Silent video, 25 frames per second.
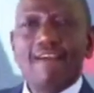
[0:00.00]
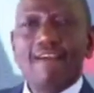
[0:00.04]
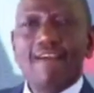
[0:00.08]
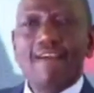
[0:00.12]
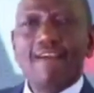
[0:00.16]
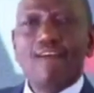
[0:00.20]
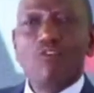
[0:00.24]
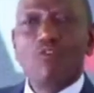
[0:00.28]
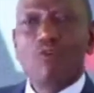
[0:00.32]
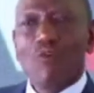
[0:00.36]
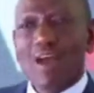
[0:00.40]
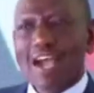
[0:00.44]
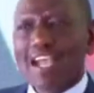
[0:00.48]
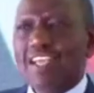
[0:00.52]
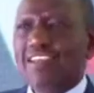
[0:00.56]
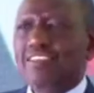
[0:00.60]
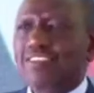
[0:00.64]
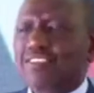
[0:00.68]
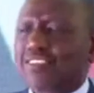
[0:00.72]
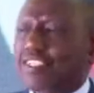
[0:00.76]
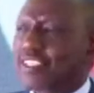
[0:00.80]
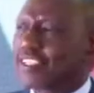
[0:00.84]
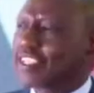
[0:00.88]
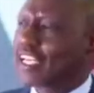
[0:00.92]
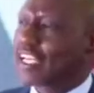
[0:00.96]
Why
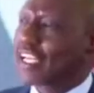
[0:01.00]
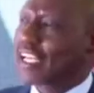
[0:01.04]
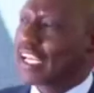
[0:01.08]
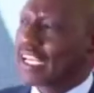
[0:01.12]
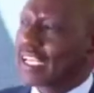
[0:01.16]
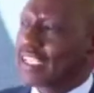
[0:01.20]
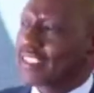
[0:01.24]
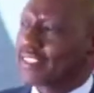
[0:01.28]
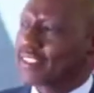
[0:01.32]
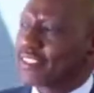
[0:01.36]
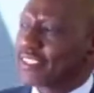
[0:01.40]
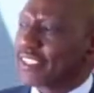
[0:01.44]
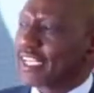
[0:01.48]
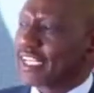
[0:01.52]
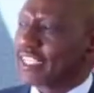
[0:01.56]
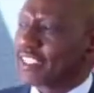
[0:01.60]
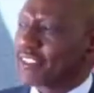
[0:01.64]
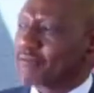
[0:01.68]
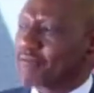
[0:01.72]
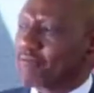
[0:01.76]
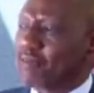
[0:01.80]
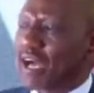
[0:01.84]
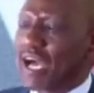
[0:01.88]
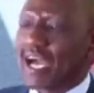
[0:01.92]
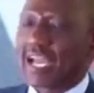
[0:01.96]
is it the case that
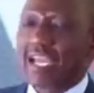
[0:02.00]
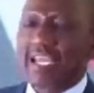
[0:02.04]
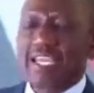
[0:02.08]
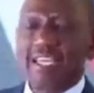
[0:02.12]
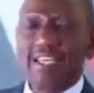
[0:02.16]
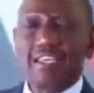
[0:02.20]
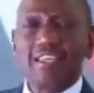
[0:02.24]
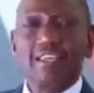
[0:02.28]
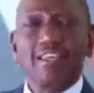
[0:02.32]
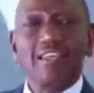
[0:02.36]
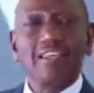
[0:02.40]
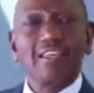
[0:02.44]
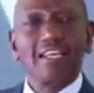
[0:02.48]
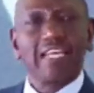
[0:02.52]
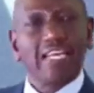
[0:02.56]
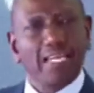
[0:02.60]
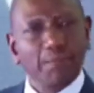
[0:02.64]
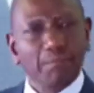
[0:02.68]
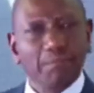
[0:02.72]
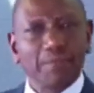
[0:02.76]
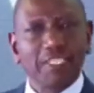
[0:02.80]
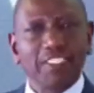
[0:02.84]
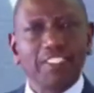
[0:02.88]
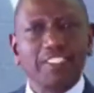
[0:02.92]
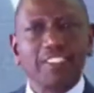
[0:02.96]
my
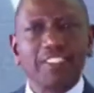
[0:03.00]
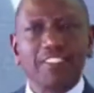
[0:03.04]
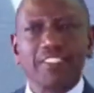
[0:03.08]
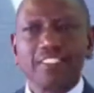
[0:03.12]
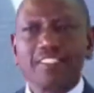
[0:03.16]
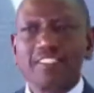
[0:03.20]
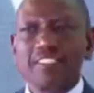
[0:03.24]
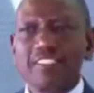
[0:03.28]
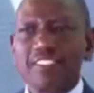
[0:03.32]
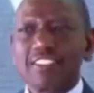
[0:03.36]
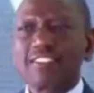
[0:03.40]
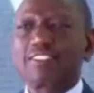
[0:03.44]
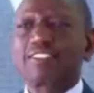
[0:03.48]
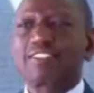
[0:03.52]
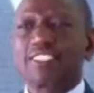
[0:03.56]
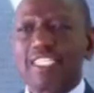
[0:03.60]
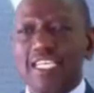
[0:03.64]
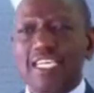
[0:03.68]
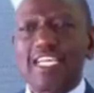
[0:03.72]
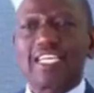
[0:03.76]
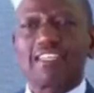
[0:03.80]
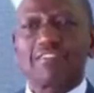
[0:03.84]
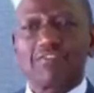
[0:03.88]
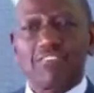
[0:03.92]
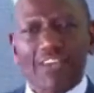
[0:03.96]
limit is still
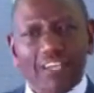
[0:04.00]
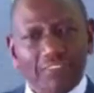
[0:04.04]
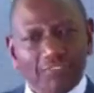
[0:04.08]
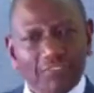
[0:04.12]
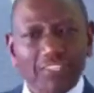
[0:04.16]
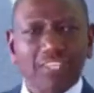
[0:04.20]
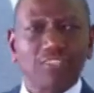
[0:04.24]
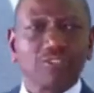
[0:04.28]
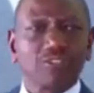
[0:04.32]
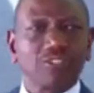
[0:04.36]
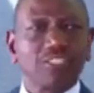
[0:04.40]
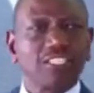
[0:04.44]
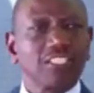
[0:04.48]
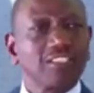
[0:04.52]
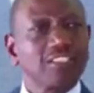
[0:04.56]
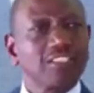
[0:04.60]
at 5,000?